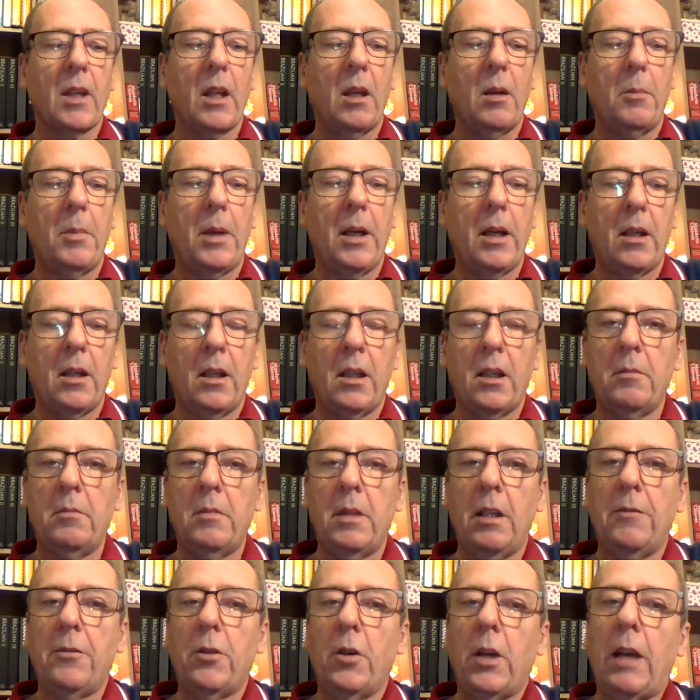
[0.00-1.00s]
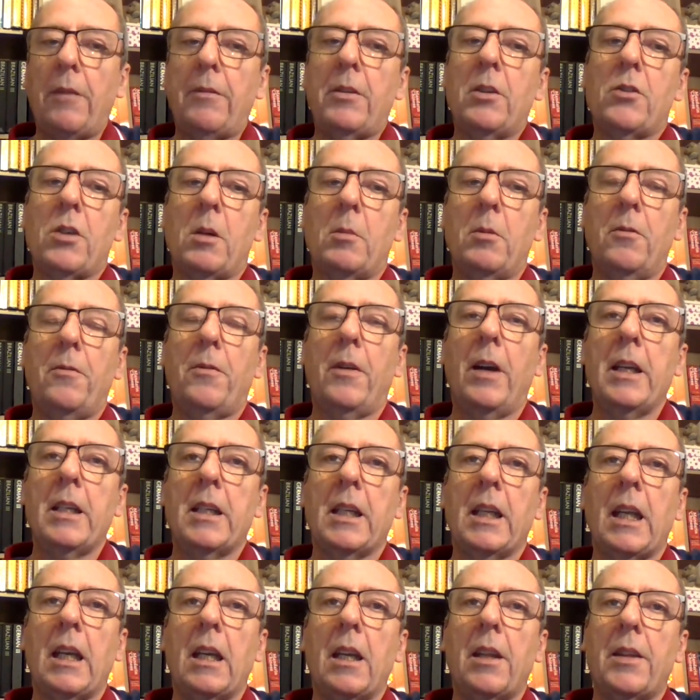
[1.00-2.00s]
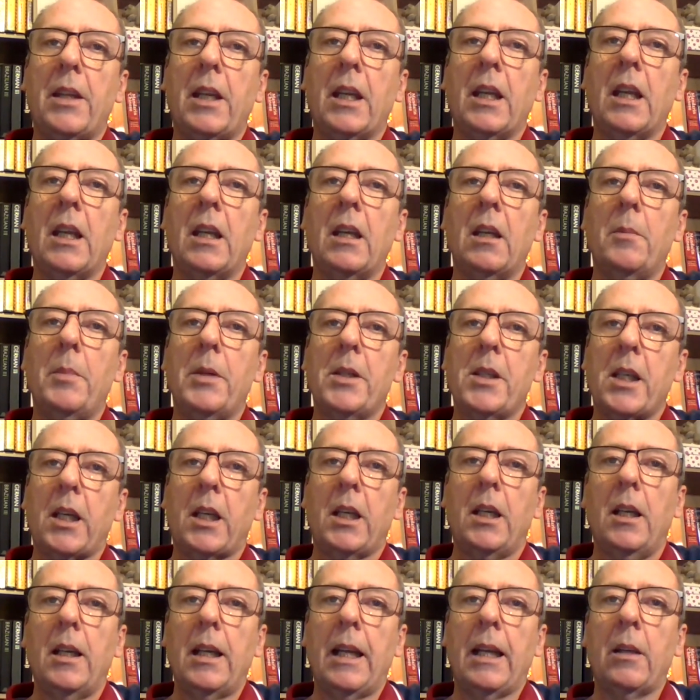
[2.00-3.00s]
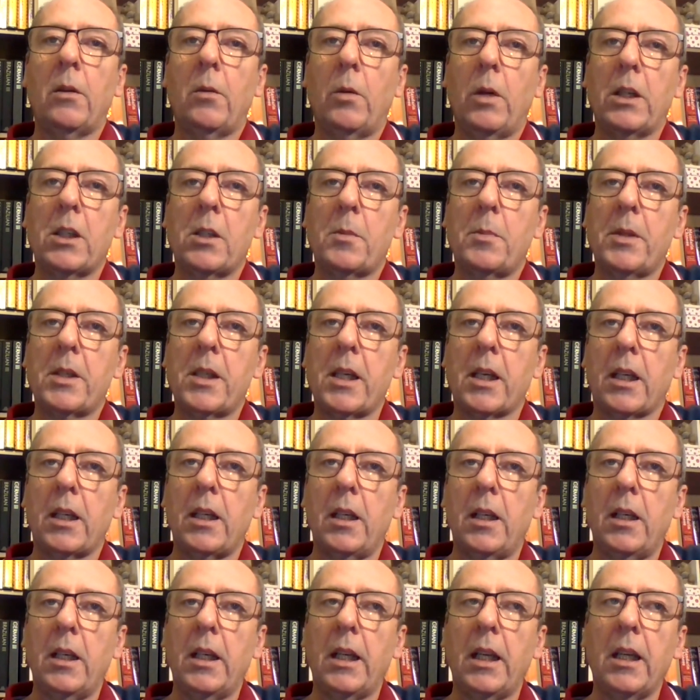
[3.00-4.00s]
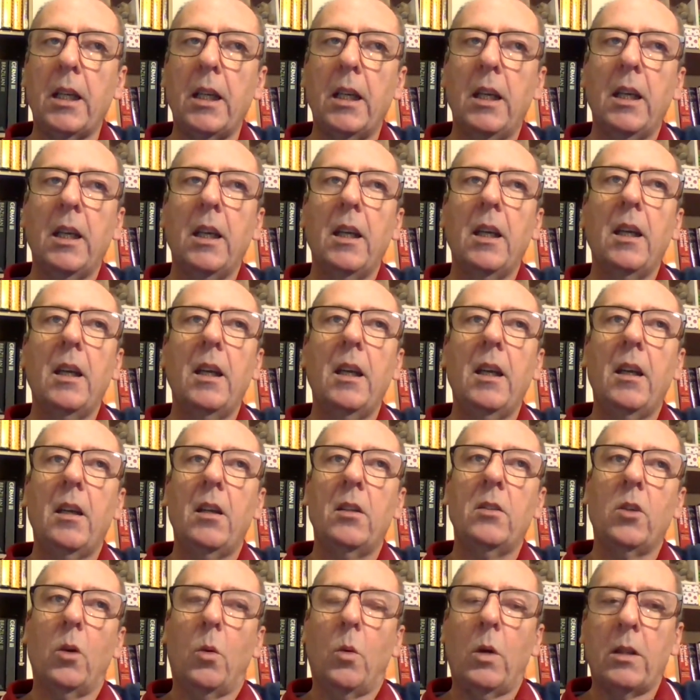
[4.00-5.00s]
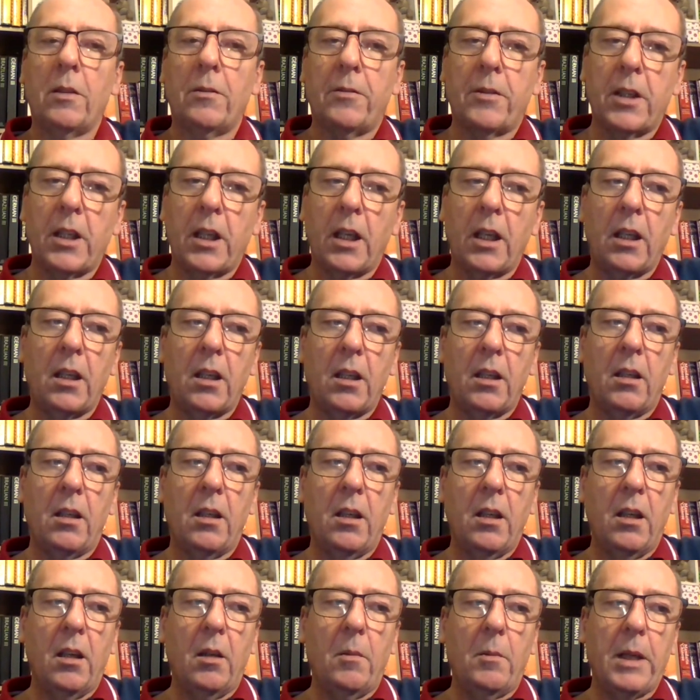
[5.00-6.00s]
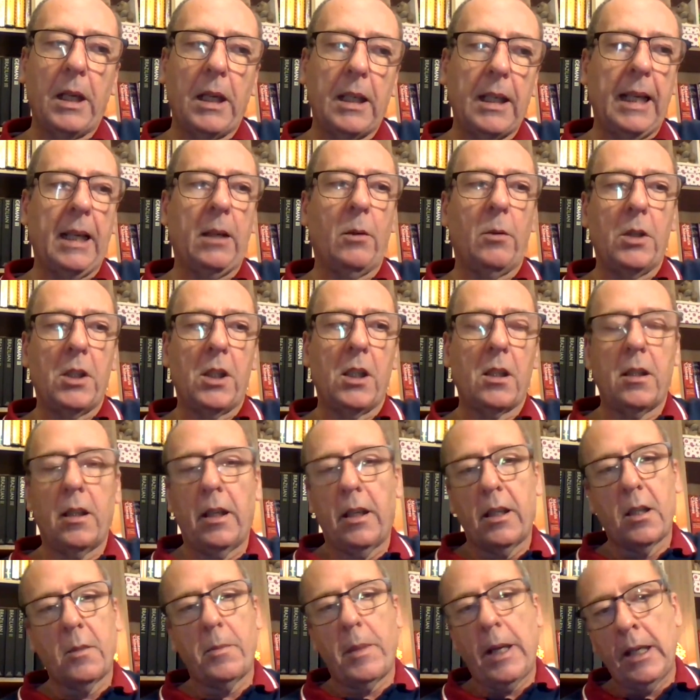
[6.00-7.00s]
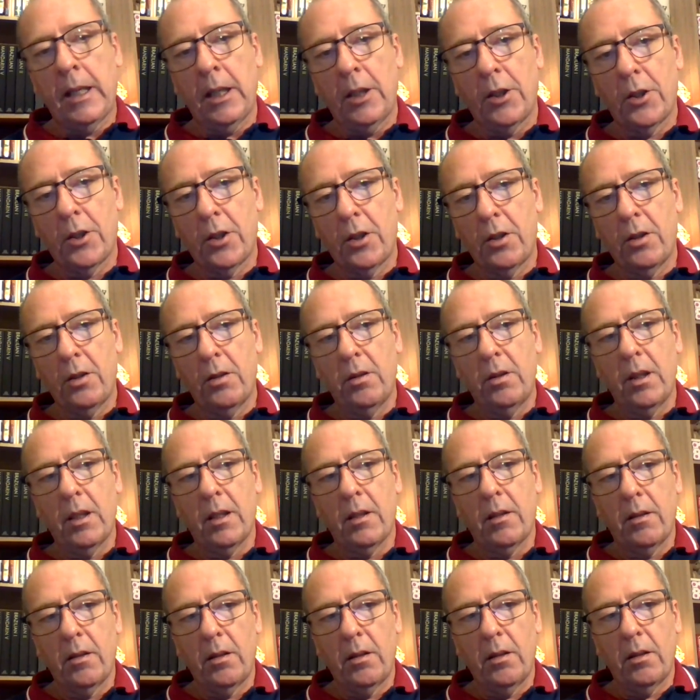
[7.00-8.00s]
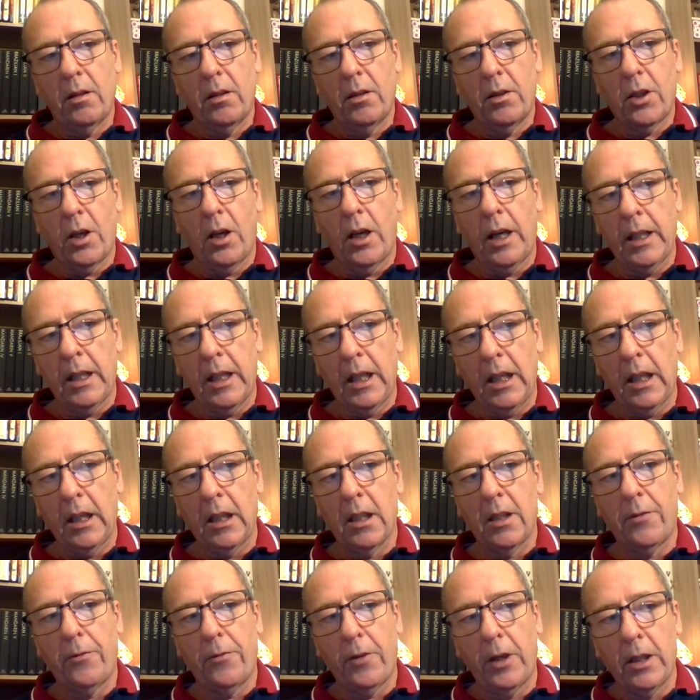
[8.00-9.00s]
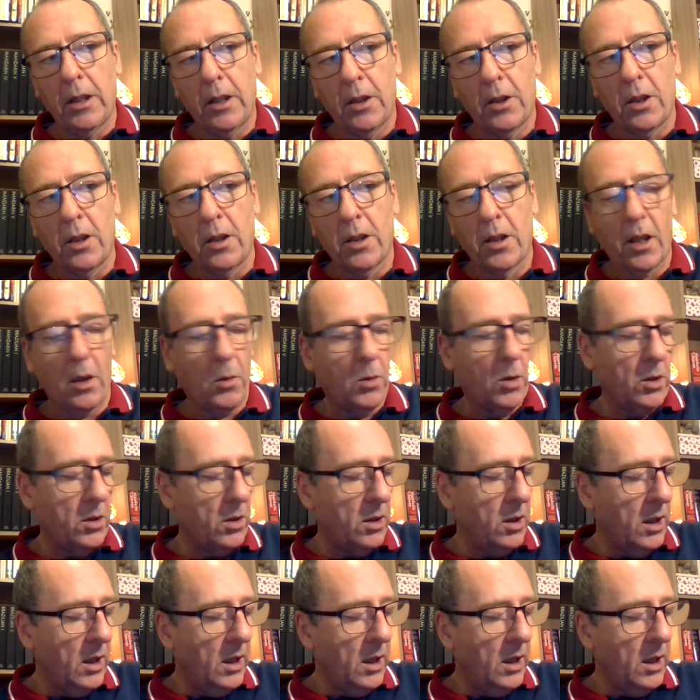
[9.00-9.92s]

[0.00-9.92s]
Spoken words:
But if you're having trouble finding anything in a particular language, particularly not one of the big languages like Spanish, Chinese, French, and so on,